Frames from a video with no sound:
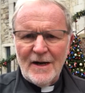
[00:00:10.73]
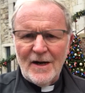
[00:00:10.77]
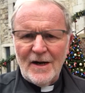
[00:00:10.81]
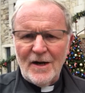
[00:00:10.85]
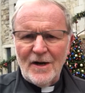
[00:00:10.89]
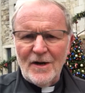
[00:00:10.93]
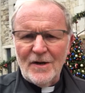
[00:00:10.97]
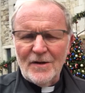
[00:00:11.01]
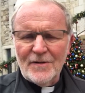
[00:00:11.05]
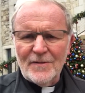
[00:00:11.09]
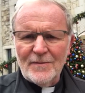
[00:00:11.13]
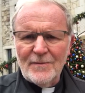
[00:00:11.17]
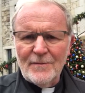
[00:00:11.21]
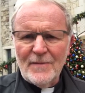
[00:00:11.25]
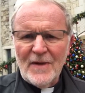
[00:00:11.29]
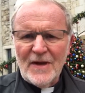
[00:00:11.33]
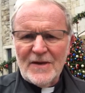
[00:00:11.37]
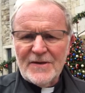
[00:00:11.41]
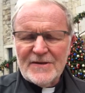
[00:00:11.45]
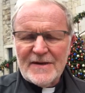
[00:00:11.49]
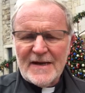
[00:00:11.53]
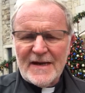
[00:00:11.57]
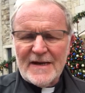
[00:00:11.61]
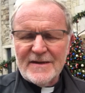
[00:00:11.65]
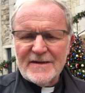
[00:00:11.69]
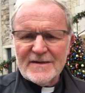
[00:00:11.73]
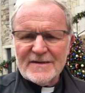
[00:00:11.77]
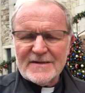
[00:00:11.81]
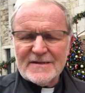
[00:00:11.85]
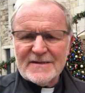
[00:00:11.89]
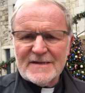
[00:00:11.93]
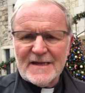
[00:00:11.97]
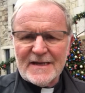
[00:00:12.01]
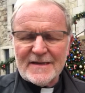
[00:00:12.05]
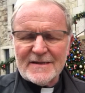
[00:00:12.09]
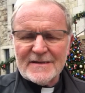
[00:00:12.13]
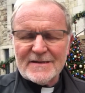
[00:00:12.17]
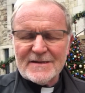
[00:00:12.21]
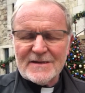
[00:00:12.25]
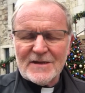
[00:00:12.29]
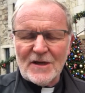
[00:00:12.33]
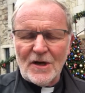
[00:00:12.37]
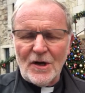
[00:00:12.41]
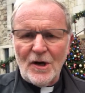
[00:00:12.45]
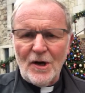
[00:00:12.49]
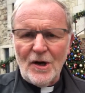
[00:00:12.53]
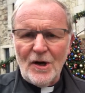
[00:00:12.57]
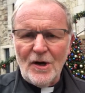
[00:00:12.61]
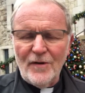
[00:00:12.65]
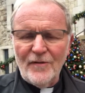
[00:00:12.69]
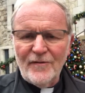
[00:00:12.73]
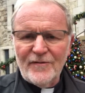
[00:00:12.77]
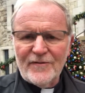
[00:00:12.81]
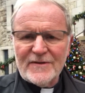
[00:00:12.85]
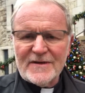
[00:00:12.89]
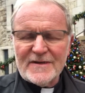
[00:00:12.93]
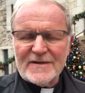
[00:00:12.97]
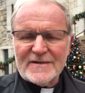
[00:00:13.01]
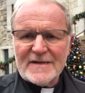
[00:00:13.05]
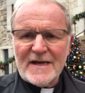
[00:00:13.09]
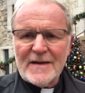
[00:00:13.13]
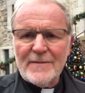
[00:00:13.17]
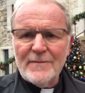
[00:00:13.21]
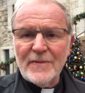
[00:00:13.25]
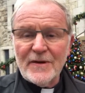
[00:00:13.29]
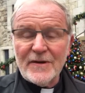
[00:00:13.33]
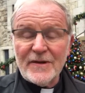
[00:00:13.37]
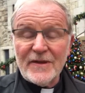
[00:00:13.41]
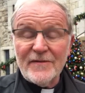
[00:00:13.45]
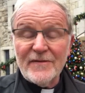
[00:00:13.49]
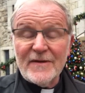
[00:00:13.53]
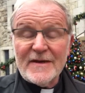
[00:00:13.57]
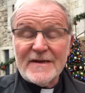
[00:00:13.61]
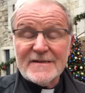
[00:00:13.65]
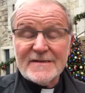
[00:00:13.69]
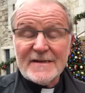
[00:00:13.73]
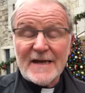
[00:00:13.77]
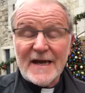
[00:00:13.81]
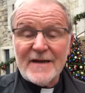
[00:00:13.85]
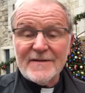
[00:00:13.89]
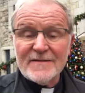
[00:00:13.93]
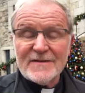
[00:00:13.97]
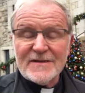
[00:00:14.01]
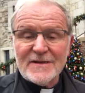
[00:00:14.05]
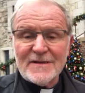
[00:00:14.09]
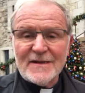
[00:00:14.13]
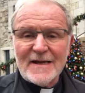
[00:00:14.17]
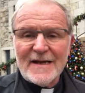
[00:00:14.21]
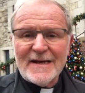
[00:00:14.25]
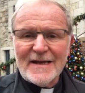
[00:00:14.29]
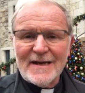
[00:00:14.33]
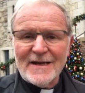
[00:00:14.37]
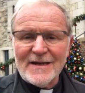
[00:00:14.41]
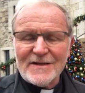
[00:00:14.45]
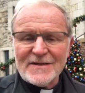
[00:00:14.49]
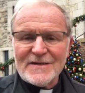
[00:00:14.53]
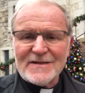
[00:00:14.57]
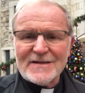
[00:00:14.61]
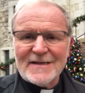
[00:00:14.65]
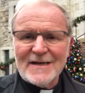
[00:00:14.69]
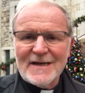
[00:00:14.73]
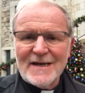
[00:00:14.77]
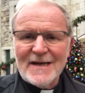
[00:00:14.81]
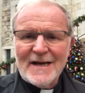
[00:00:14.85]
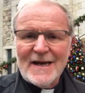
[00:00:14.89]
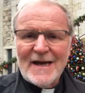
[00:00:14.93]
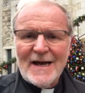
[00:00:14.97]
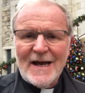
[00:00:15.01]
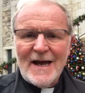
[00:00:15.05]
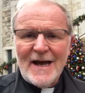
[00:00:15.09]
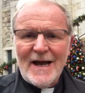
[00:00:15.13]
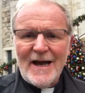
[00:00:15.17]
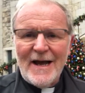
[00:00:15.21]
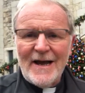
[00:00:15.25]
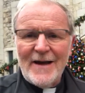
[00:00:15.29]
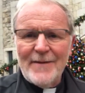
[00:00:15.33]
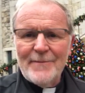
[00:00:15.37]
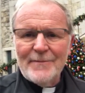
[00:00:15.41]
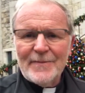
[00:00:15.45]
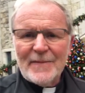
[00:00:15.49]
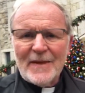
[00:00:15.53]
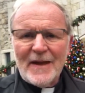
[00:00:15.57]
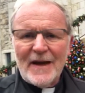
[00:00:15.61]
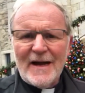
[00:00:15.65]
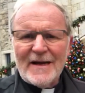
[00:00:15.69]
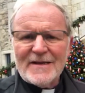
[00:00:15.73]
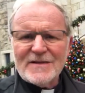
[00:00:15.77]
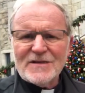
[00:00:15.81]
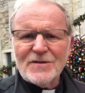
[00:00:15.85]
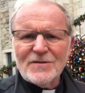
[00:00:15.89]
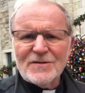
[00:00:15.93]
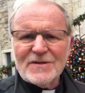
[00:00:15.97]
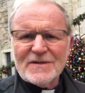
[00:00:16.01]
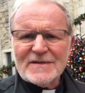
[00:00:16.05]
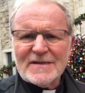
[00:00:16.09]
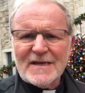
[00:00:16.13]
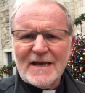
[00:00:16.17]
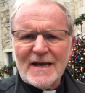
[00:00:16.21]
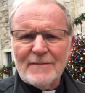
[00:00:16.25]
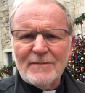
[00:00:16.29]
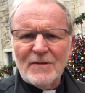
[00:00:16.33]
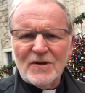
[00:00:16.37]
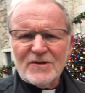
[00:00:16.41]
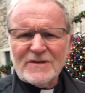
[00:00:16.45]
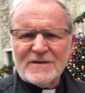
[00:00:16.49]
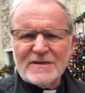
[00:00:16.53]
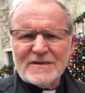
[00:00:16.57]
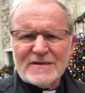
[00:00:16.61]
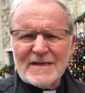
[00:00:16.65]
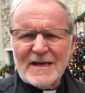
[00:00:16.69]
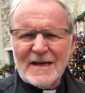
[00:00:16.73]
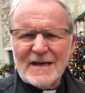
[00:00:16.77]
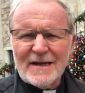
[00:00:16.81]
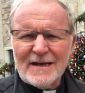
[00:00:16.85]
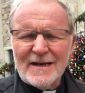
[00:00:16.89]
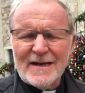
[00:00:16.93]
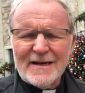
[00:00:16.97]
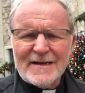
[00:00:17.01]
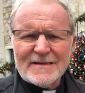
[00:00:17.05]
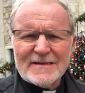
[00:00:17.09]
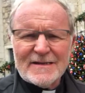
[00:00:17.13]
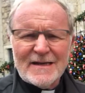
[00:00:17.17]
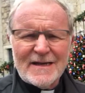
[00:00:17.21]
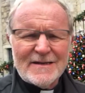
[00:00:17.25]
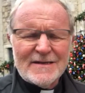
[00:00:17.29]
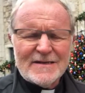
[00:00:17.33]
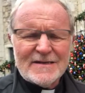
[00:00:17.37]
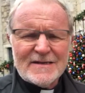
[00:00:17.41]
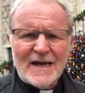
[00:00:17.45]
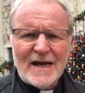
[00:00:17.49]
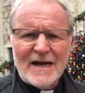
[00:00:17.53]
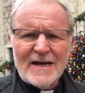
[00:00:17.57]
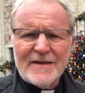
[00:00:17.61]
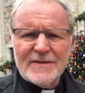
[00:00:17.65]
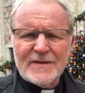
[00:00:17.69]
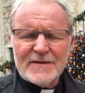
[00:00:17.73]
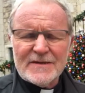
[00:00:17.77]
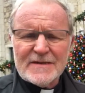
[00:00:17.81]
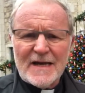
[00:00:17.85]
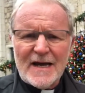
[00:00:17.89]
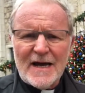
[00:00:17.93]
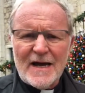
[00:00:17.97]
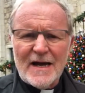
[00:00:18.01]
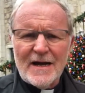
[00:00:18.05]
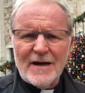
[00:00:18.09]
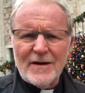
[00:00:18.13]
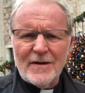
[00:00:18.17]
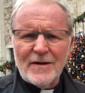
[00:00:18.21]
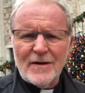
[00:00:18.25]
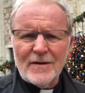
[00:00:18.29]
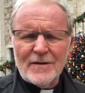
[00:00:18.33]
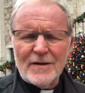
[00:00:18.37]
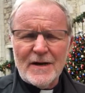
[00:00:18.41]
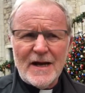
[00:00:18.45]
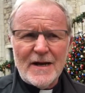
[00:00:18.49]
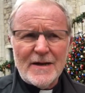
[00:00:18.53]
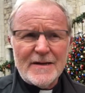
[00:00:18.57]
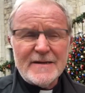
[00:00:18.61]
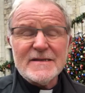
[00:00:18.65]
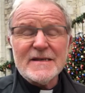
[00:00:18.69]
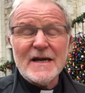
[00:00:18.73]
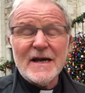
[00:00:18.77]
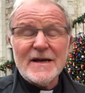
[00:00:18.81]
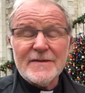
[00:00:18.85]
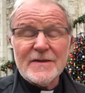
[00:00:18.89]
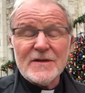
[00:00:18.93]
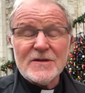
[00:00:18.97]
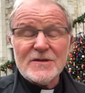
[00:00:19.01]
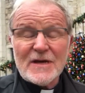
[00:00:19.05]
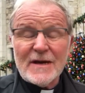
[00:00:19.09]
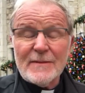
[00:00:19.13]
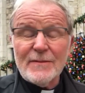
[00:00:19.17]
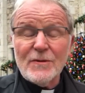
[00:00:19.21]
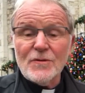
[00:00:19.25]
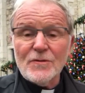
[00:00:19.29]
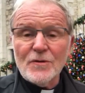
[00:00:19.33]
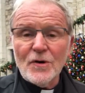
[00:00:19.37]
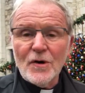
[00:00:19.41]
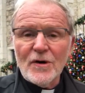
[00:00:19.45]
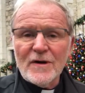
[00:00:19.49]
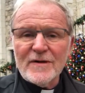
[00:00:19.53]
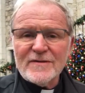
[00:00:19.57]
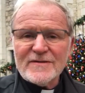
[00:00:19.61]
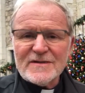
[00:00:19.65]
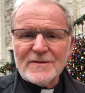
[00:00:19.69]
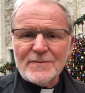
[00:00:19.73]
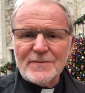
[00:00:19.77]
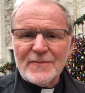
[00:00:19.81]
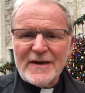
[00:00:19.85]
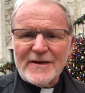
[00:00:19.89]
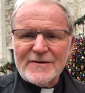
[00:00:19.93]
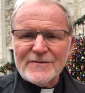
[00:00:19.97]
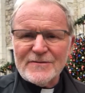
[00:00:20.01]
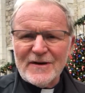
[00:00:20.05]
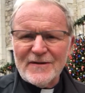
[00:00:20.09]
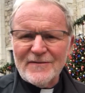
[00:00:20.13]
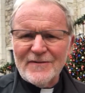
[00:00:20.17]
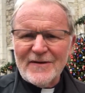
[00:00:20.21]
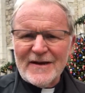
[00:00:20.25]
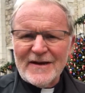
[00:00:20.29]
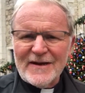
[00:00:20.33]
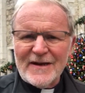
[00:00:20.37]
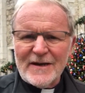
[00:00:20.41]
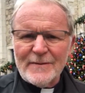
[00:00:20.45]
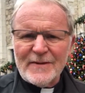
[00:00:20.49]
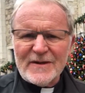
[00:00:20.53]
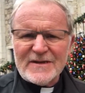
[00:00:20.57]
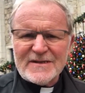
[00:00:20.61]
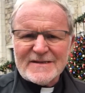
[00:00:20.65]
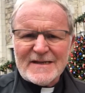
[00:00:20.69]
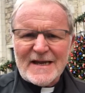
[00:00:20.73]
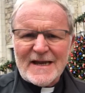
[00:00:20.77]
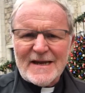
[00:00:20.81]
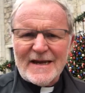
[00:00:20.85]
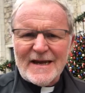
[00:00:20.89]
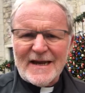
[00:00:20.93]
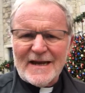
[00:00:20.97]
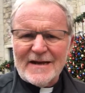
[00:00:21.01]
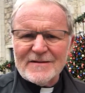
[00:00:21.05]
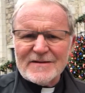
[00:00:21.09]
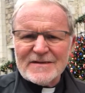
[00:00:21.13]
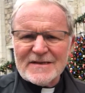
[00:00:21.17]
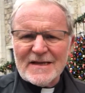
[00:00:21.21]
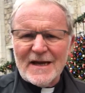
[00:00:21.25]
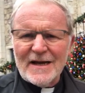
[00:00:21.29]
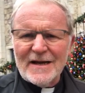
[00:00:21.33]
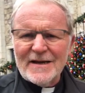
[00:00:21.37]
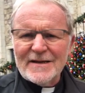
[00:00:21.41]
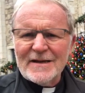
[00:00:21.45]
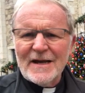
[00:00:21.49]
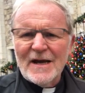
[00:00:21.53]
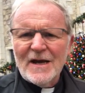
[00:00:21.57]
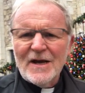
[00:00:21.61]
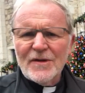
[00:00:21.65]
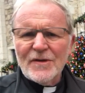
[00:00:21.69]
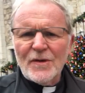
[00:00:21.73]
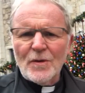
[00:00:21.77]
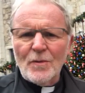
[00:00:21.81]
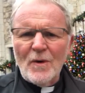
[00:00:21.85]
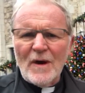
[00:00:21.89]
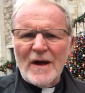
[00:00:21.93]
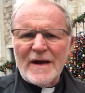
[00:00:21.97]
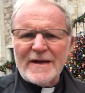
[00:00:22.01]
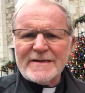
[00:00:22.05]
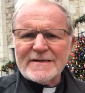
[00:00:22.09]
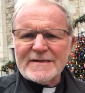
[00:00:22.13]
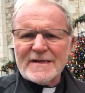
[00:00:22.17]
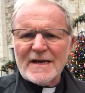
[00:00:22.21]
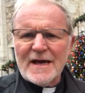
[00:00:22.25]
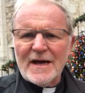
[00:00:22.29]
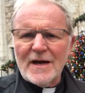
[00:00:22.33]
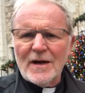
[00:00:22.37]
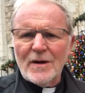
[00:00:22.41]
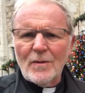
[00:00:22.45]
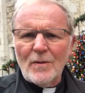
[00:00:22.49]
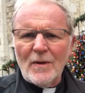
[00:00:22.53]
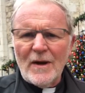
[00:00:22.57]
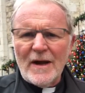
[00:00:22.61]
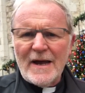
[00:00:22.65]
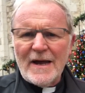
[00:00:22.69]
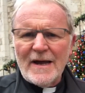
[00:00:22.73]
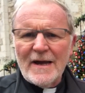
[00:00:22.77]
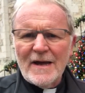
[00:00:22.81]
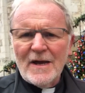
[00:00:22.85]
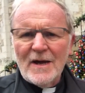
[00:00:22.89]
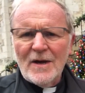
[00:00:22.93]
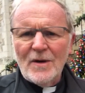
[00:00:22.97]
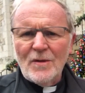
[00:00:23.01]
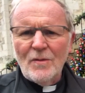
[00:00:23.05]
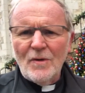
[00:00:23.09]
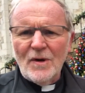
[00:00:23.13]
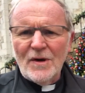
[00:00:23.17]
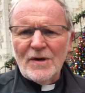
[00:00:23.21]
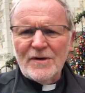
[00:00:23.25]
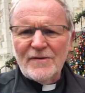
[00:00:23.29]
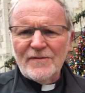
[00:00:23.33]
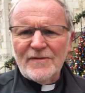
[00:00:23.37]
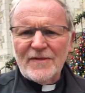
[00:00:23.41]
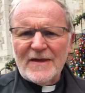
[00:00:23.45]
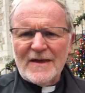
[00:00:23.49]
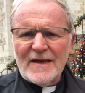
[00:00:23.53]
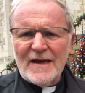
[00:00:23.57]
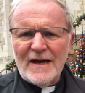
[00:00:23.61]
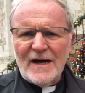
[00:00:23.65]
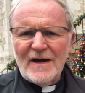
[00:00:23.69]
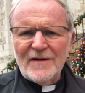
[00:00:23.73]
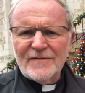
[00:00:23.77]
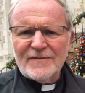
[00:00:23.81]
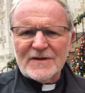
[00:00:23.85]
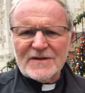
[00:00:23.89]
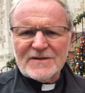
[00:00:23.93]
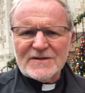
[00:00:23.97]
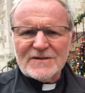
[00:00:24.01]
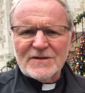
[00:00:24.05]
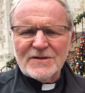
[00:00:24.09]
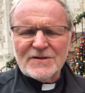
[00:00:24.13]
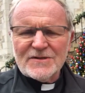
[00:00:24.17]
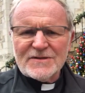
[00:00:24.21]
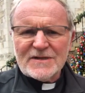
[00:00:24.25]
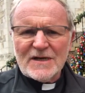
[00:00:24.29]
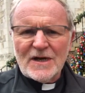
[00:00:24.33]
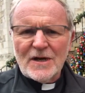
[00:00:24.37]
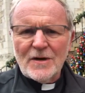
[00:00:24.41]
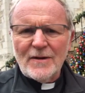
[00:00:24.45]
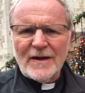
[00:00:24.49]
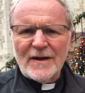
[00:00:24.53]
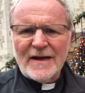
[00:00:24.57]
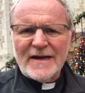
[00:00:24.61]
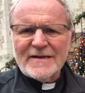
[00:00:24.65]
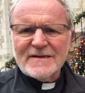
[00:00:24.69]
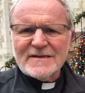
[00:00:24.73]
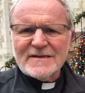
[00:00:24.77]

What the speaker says: on Monday the 6th of December, the feast day of St Nicholas. As you can see, I'm not exactly inside the tower, inside the Chapel Royal of St Peter ad Vincula, but standing outside the White Tower where one of the half dozen or so